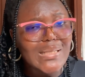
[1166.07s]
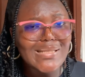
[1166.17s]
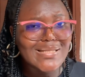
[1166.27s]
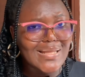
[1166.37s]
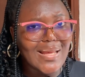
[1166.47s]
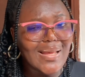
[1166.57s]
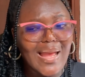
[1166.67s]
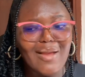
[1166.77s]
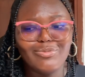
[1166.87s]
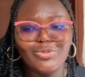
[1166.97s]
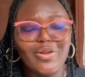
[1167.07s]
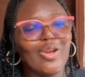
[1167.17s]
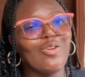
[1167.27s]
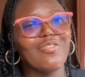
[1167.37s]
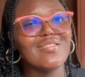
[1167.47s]
This year, I have done
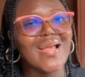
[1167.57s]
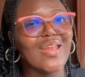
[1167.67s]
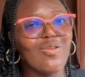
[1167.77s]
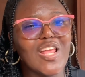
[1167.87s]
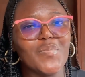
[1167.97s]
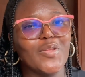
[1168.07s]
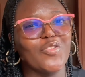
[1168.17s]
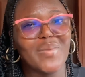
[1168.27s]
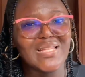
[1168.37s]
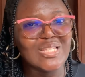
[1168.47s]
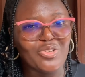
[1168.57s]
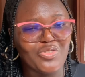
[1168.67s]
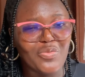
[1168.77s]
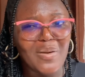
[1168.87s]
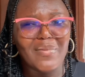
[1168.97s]
a lot of things I did not expect of myself.
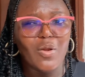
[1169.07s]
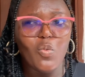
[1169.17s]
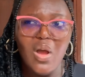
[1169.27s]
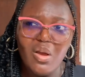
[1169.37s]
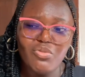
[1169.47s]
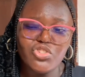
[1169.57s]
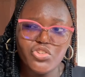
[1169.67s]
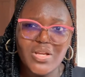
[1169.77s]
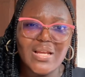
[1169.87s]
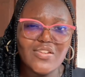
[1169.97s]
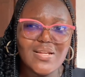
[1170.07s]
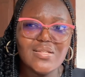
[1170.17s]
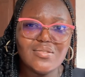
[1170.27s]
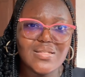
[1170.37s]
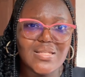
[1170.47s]
But I'm like, wow, you can
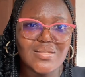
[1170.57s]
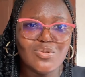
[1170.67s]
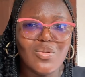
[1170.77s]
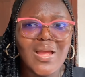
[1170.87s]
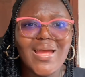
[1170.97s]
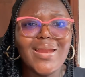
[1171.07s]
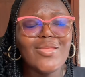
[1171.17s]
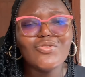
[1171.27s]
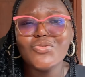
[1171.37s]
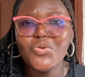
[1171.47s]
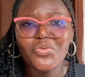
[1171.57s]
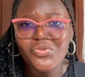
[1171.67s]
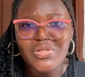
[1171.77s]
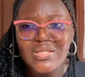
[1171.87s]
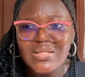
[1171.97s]
actually do this. So it's also
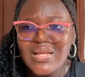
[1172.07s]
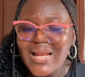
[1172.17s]
growth.